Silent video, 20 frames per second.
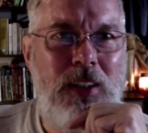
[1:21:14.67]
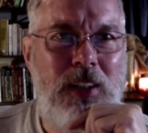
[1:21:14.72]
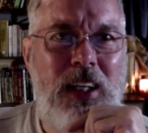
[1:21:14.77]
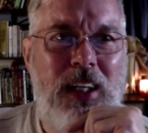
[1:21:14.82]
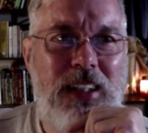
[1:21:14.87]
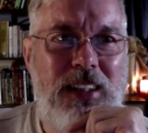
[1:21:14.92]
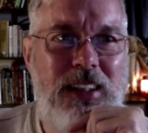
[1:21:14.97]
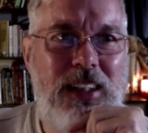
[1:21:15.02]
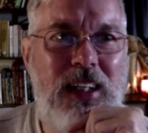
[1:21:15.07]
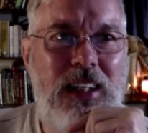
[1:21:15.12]

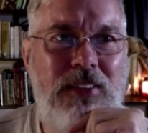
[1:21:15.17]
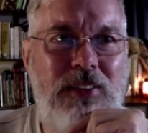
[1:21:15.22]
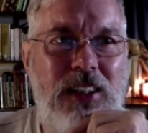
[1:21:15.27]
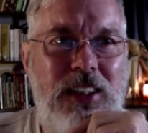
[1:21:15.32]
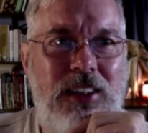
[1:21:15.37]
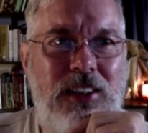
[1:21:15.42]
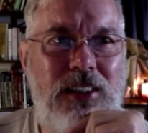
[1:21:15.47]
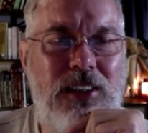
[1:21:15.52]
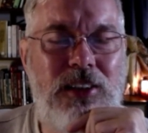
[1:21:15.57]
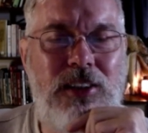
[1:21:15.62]
yeah, I mean
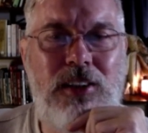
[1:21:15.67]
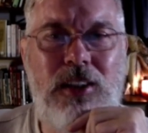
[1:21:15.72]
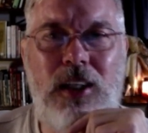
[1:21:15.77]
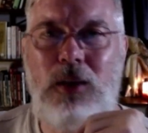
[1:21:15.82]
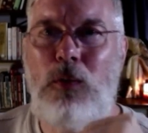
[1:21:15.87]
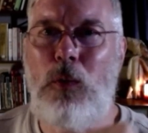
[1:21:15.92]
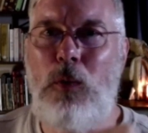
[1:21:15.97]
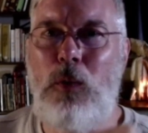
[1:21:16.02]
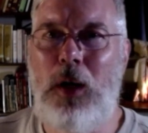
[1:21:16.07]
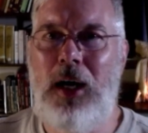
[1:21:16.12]
it's just like
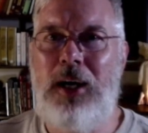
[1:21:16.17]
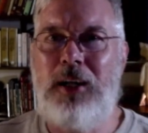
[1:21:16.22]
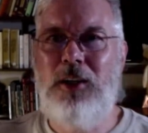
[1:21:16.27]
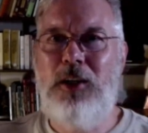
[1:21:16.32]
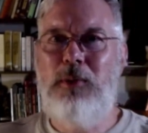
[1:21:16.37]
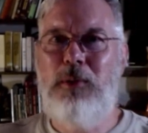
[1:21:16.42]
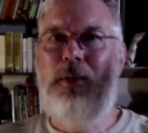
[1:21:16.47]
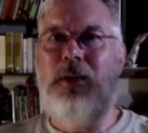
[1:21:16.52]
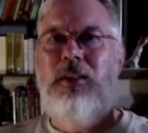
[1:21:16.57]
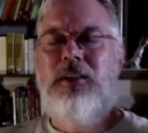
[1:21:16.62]
wide
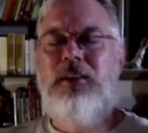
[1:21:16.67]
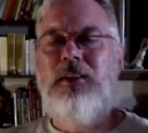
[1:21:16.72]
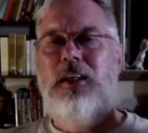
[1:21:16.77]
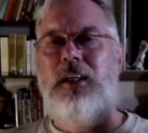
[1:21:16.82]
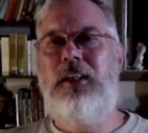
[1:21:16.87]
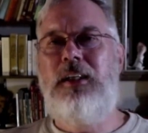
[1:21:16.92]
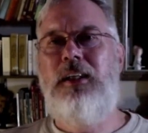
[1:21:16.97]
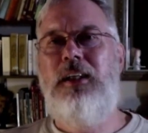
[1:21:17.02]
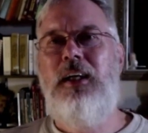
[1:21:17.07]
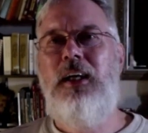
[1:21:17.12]
open. It's
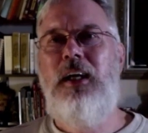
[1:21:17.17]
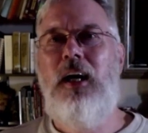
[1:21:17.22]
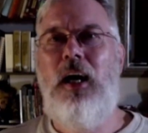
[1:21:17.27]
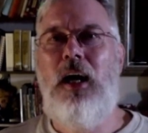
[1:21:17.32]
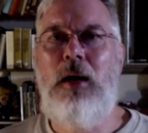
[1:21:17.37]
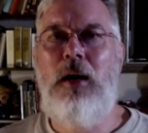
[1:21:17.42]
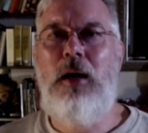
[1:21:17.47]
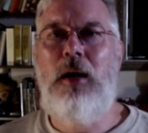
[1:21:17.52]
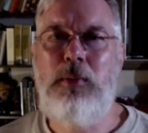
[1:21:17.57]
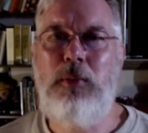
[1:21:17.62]
like I
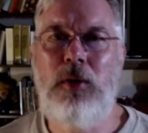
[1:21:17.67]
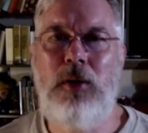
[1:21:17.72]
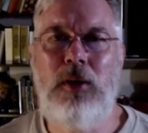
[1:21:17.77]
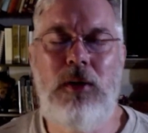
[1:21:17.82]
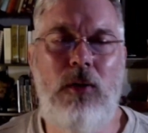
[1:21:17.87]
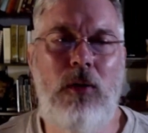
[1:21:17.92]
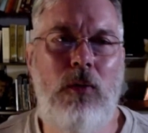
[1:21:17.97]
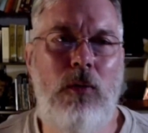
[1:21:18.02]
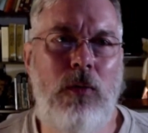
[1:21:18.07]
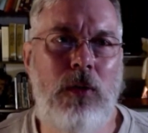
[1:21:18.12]
remember
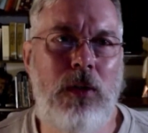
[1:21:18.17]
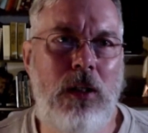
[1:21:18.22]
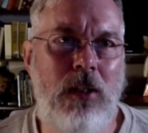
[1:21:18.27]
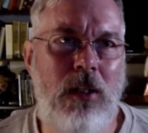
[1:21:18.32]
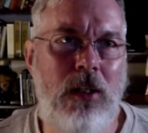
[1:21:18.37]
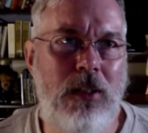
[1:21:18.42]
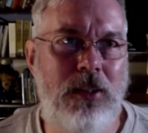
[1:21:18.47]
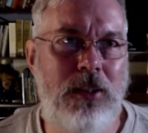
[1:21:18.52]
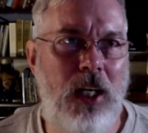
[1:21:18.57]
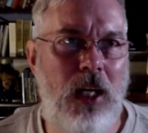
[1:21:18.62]
a
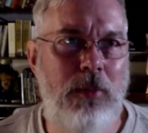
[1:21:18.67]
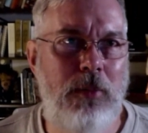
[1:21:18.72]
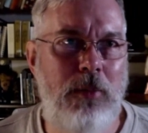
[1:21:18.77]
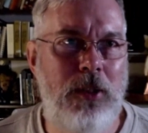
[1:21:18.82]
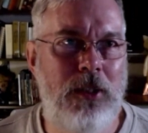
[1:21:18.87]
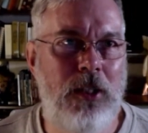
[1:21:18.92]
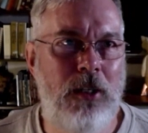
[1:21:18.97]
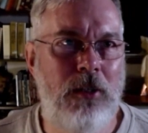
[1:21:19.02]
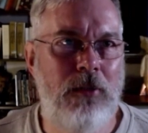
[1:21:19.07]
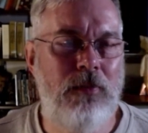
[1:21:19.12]
long time
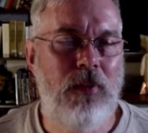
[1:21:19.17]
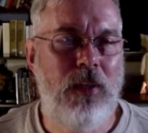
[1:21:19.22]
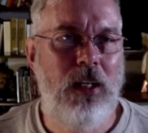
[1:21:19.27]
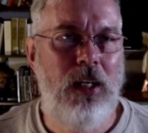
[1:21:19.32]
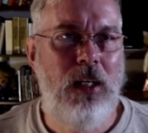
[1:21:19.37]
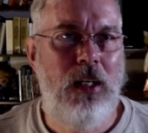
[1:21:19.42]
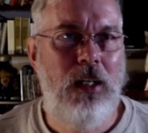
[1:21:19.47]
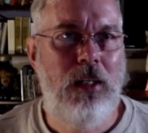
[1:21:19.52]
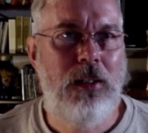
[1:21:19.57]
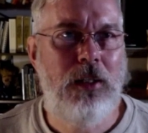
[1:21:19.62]
ago,
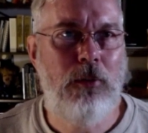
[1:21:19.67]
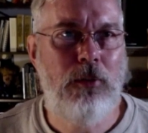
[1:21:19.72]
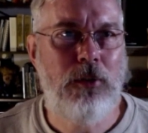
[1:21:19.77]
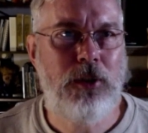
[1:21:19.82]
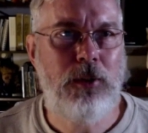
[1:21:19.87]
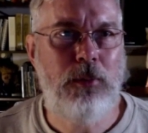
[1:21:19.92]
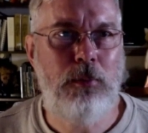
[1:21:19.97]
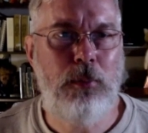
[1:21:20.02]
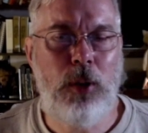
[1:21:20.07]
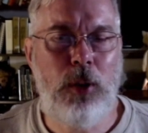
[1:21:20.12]
there was
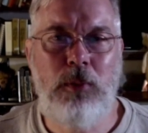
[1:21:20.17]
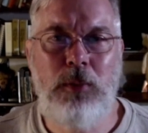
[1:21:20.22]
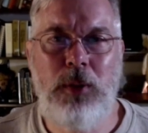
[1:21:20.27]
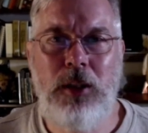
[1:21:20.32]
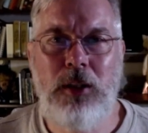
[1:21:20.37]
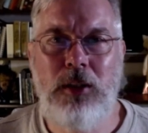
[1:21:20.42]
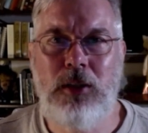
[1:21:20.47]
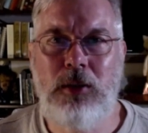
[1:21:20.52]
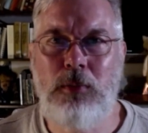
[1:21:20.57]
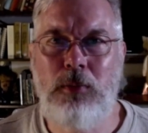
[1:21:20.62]
some
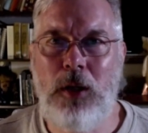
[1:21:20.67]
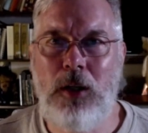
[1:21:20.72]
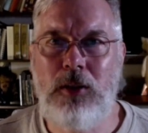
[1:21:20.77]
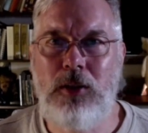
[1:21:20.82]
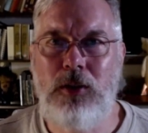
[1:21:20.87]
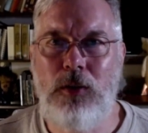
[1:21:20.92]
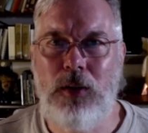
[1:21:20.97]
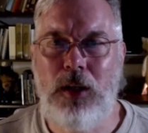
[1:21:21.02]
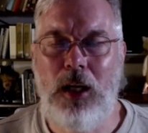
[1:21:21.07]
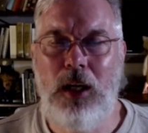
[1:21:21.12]
Burmese monks
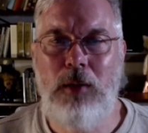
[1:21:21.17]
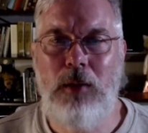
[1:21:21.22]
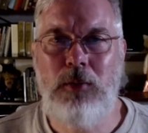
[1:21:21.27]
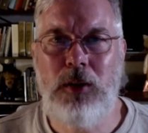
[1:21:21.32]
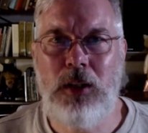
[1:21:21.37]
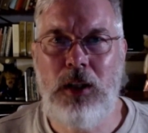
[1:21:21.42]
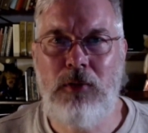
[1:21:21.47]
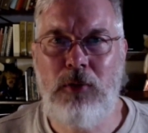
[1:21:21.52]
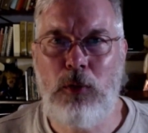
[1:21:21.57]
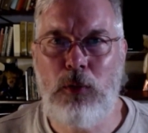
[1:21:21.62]
who came to
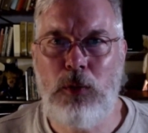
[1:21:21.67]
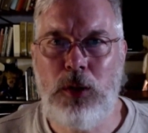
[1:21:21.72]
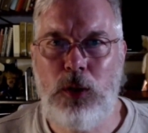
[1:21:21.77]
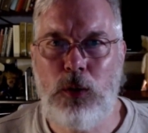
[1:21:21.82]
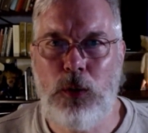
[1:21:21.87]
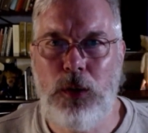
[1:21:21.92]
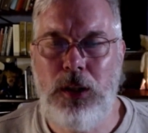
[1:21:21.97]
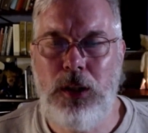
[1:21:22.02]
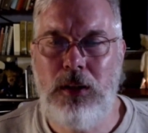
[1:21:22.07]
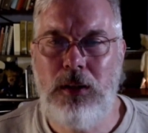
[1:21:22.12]
give a
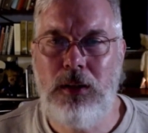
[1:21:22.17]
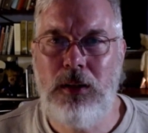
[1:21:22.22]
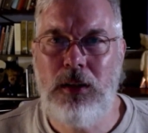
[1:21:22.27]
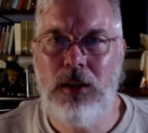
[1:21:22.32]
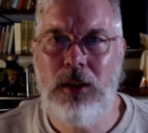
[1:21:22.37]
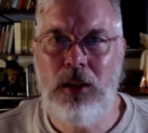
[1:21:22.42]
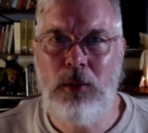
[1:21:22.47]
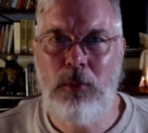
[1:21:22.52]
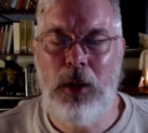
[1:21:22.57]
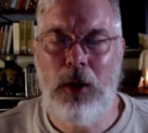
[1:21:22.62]
retreat
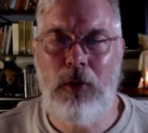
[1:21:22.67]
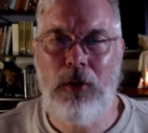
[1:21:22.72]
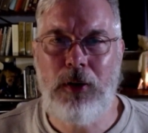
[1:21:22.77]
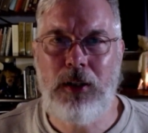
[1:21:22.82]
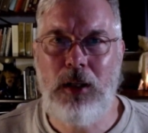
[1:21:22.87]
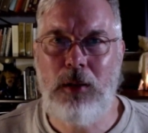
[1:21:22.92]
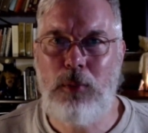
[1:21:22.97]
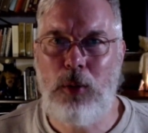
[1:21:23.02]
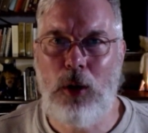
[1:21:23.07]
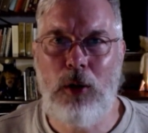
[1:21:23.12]
in
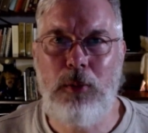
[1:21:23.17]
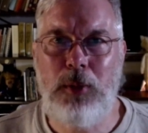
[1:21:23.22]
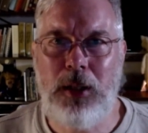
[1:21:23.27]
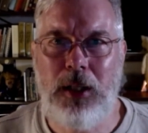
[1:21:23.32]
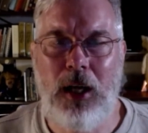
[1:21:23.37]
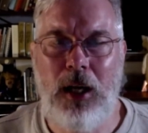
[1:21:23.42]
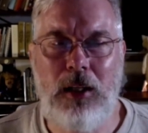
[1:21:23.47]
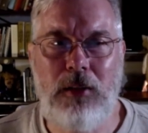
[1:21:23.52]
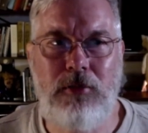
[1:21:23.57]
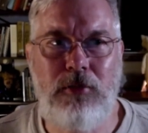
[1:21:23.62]
America, probably
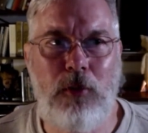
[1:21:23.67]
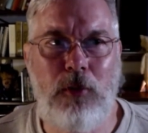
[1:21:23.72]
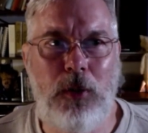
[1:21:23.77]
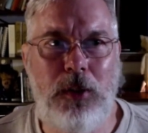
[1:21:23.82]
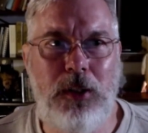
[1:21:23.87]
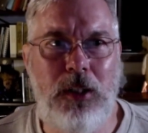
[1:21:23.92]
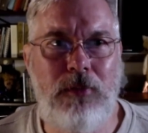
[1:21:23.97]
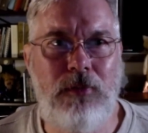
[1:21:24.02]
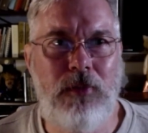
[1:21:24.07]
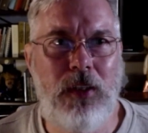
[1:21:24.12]

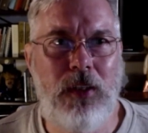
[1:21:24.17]
California,